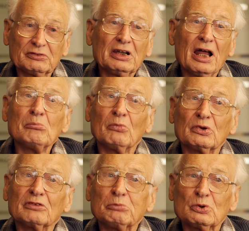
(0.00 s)
of a
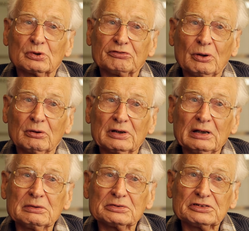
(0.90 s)
number of portfolios,